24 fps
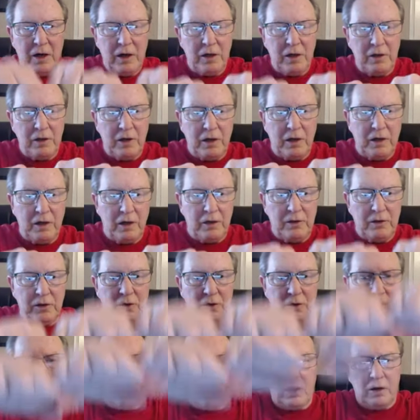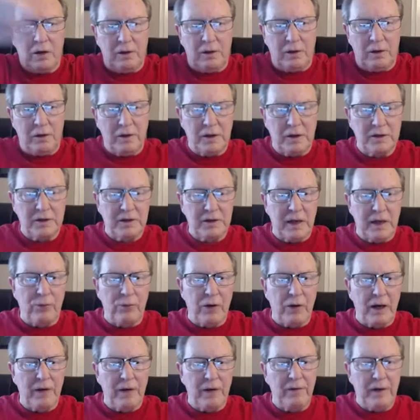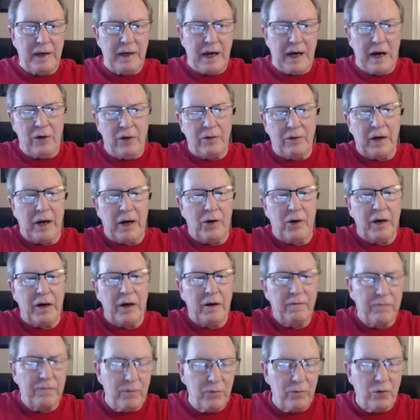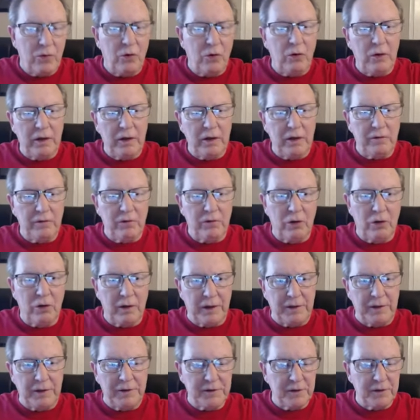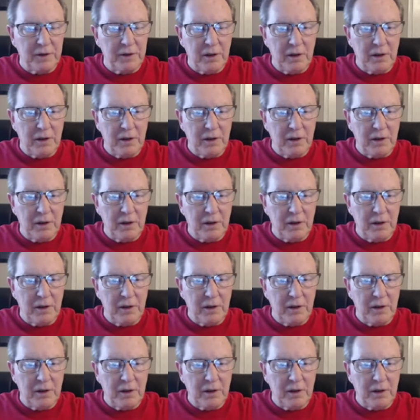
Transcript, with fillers: the curtain that separated the outer area from the holy of holies